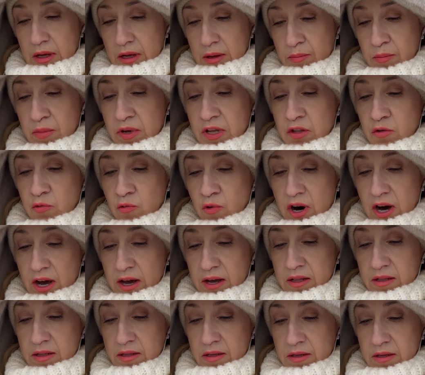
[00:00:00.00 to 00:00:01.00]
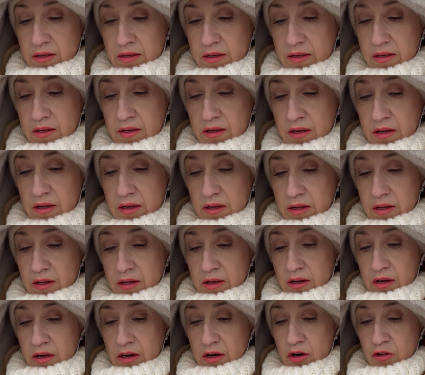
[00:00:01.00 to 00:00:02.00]
Meanwhile,
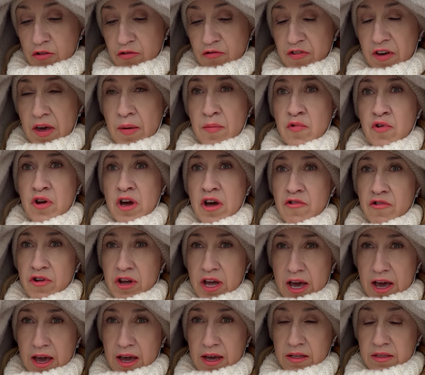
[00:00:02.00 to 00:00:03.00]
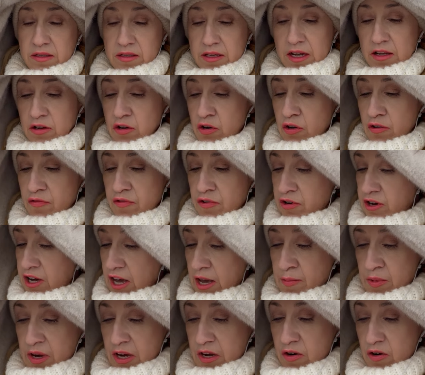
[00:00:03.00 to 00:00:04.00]
on February 8th, I don't know if you
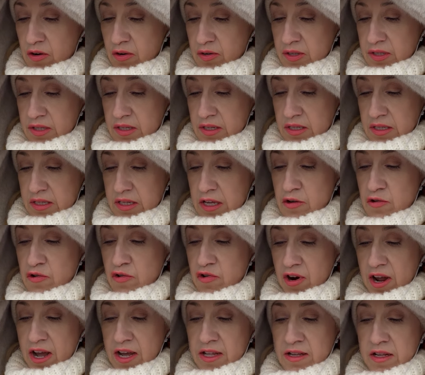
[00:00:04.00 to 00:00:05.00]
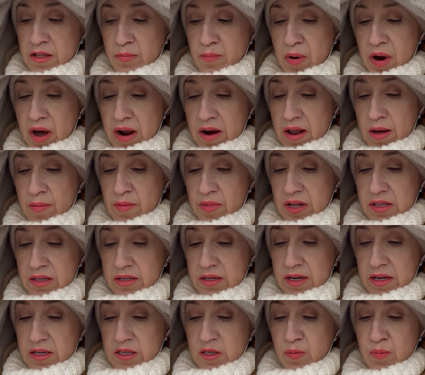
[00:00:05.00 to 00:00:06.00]
came across this, the Ukrainian parliament
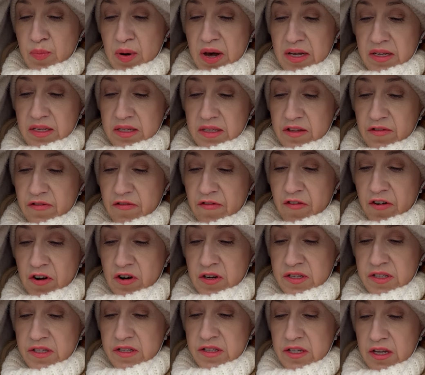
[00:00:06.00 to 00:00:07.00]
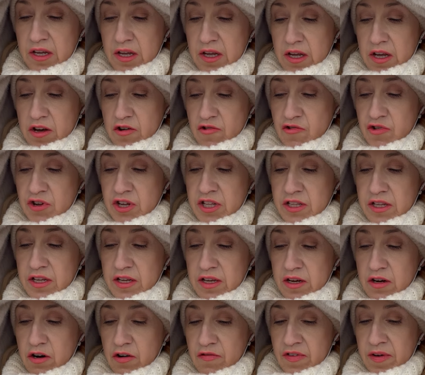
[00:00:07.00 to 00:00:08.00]
has passed the first
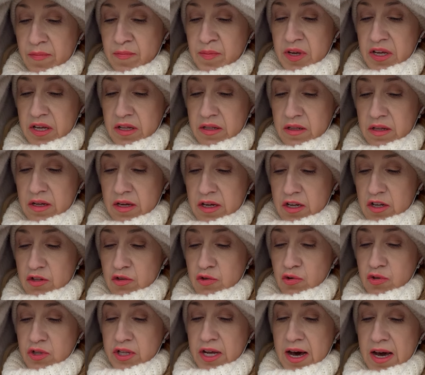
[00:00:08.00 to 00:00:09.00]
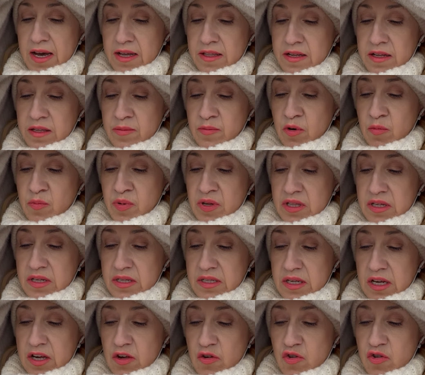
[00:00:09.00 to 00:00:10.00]
reading of a bill to tighten
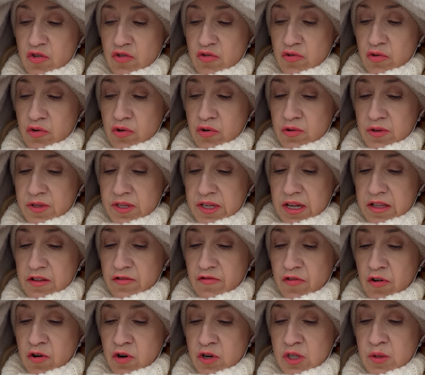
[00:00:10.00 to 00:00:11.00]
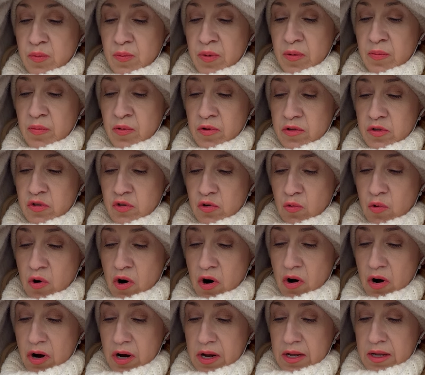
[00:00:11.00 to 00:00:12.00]
mobilization rules and force people to
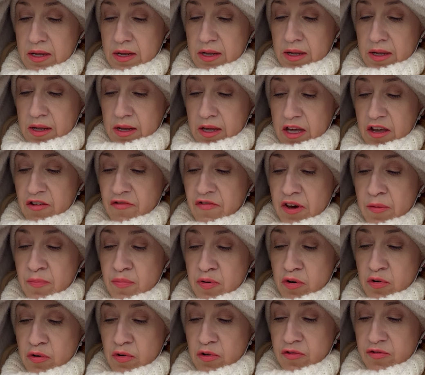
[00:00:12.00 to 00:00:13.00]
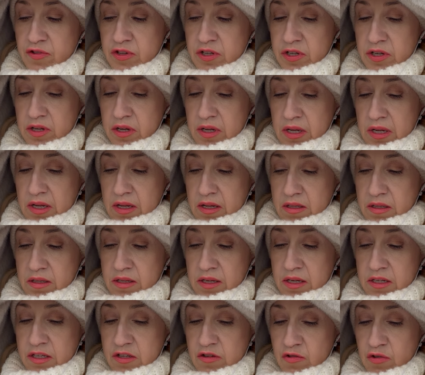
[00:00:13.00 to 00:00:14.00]
war. If approved,
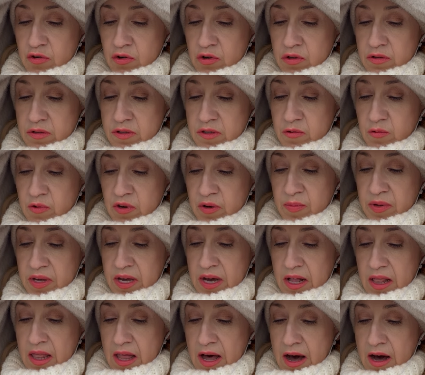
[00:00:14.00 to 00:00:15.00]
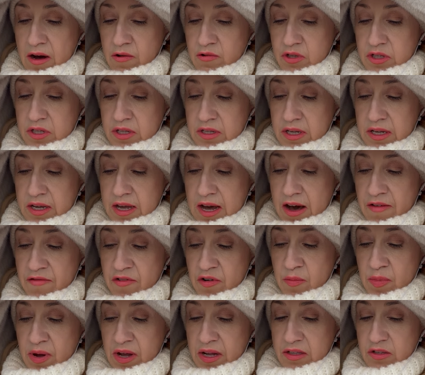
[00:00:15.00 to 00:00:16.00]
these rules will be allowed the
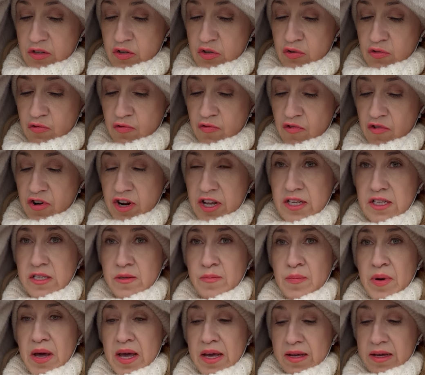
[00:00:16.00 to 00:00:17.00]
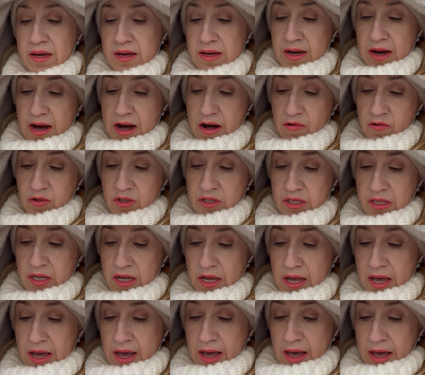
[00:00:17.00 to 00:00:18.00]
government to freeze bank accounts
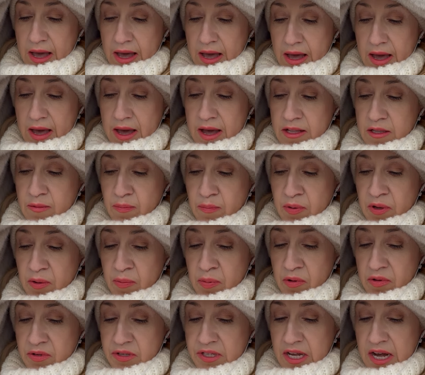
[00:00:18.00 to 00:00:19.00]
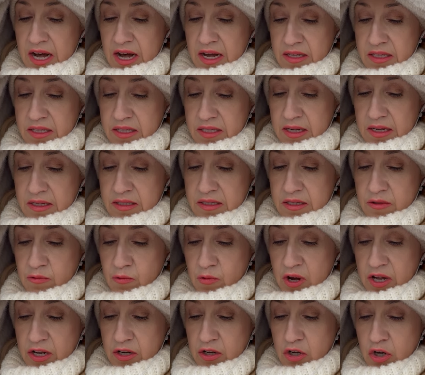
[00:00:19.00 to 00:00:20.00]
and people's assets
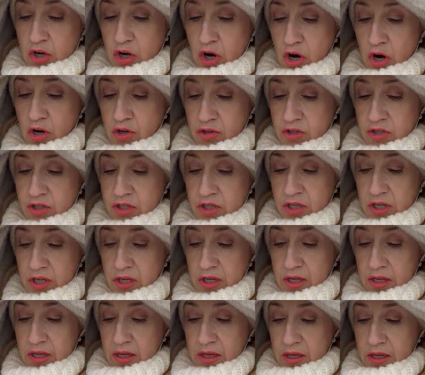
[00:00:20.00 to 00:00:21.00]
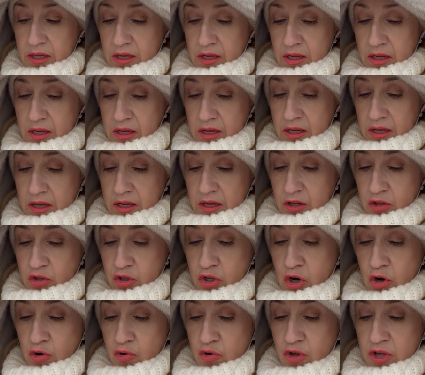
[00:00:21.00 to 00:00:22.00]
when caught
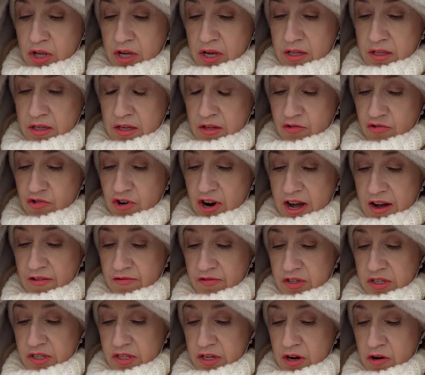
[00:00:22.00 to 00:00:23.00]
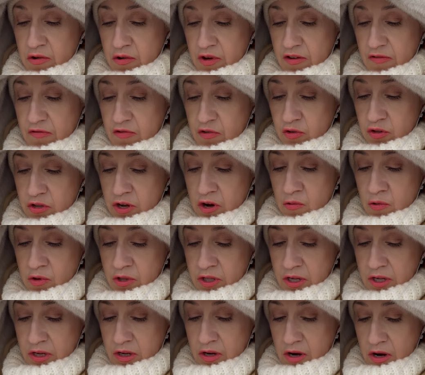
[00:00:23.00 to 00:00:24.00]
dodging the draft. So if you don't want
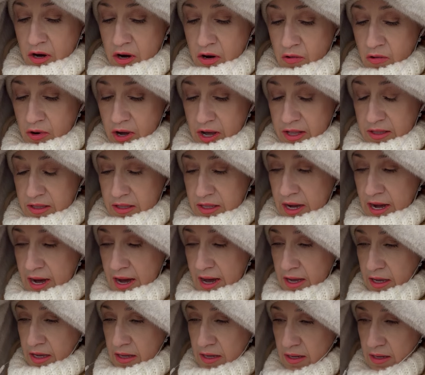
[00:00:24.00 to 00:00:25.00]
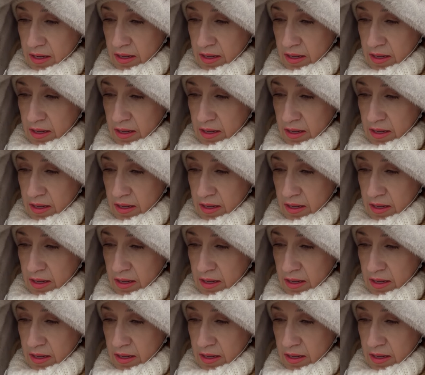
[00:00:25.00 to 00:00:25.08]
to go and die,